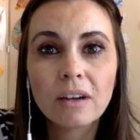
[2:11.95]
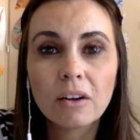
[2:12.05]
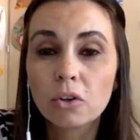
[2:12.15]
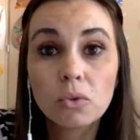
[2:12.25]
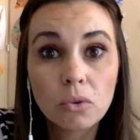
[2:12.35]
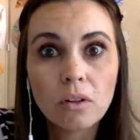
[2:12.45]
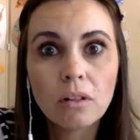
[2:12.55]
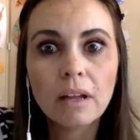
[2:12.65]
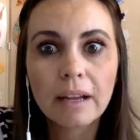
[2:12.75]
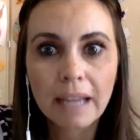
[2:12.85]
or
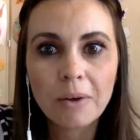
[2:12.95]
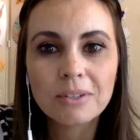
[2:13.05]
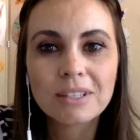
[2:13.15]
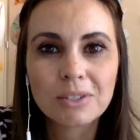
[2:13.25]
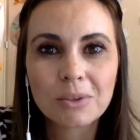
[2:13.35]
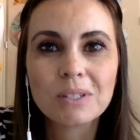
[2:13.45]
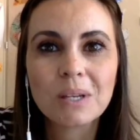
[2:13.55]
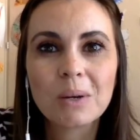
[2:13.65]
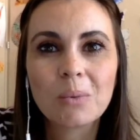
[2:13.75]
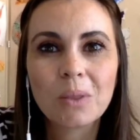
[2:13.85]
Google accounts
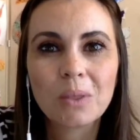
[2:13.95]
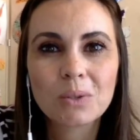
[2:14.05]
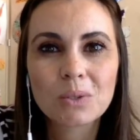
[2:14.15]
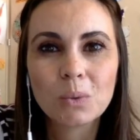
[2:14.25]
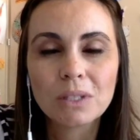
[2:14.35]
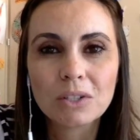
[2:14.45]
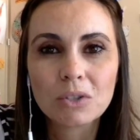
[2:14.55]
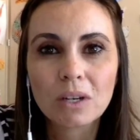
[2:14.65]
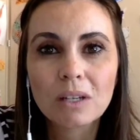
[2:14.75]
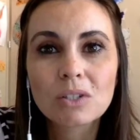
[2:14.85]
associated with their school
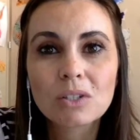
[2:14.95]
district.